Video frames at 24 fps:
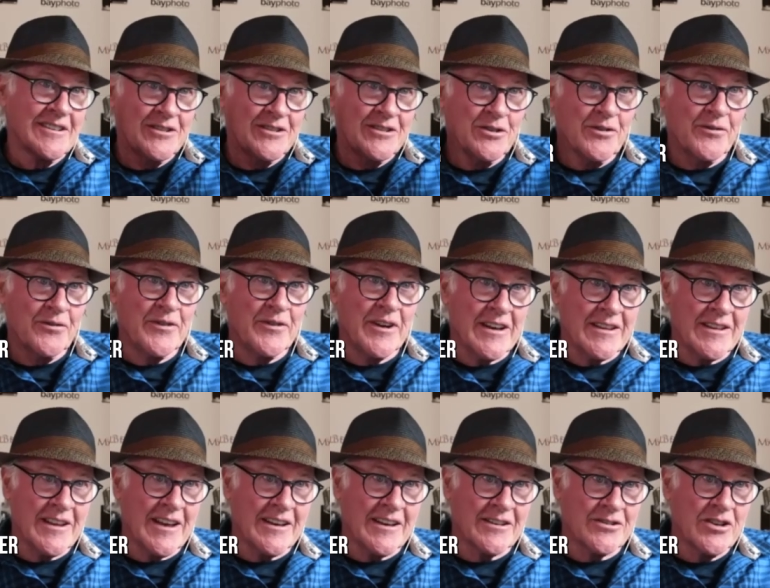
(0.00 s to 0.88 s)
you'll
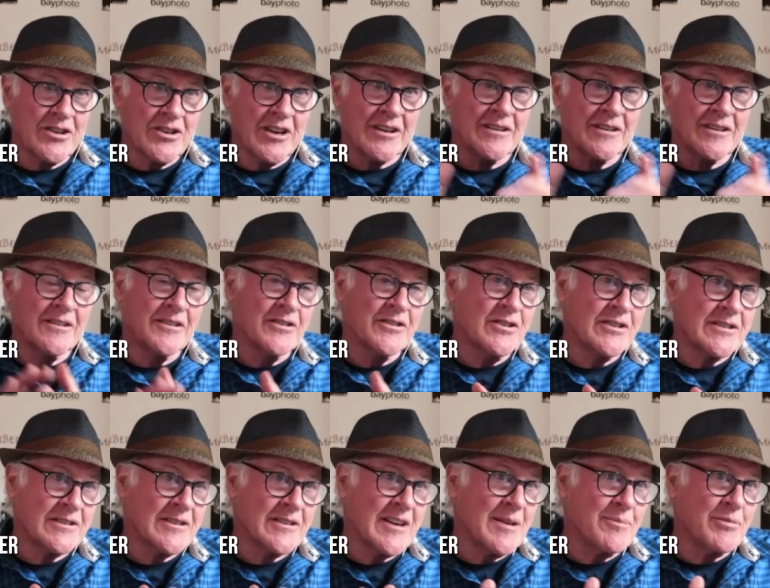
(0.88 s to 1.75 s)
find that channel
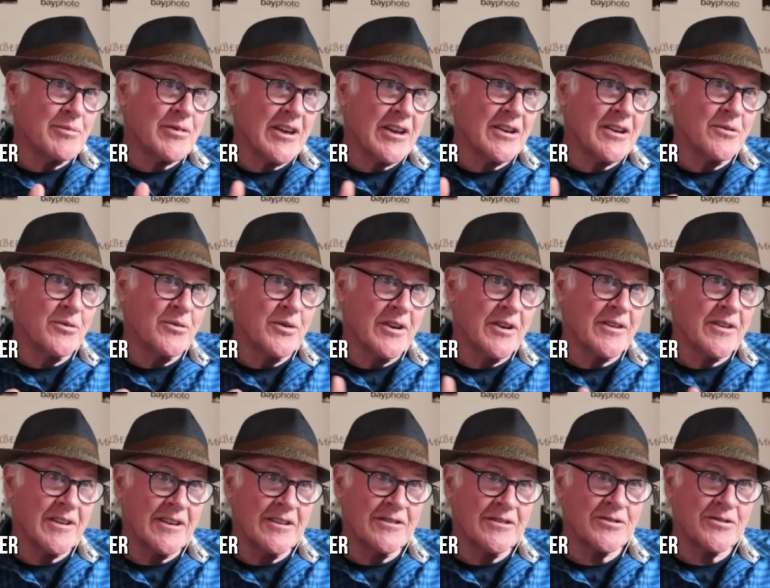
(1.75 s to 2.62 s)
and same thing
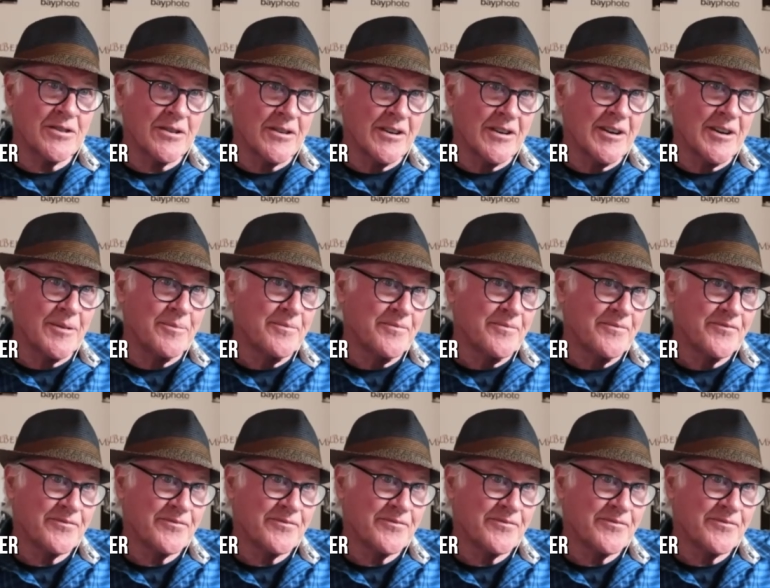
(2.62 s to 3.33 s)
with instagram